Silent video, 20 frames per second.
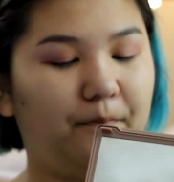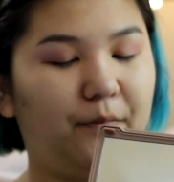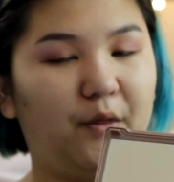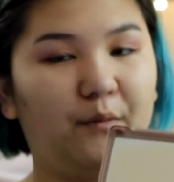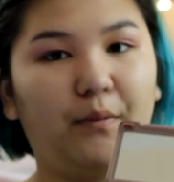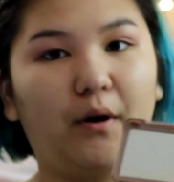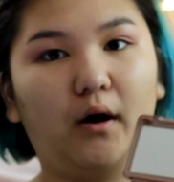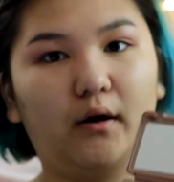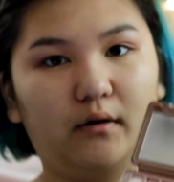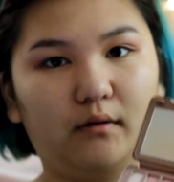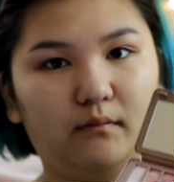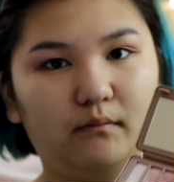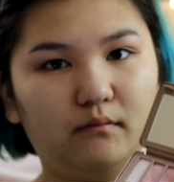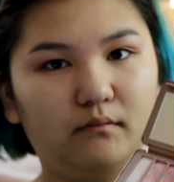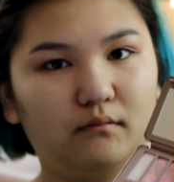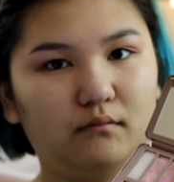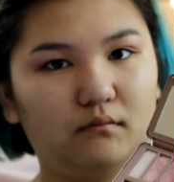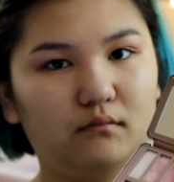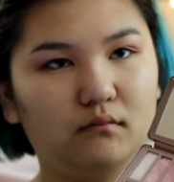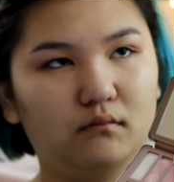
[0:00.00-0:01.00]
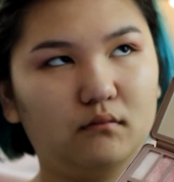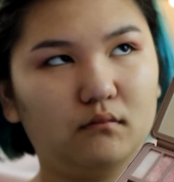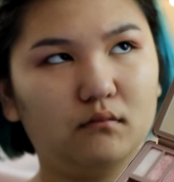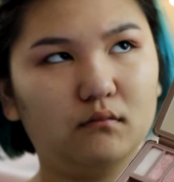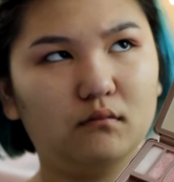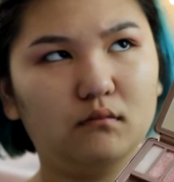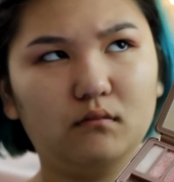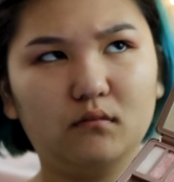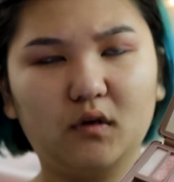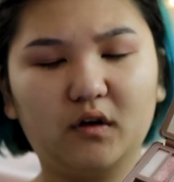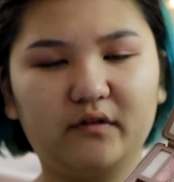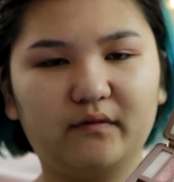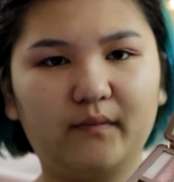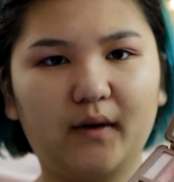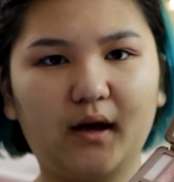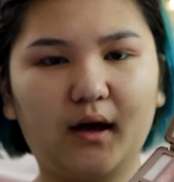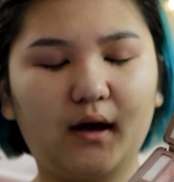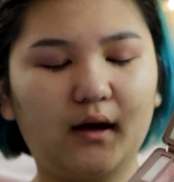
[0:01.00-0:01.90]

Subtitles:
the bottom of my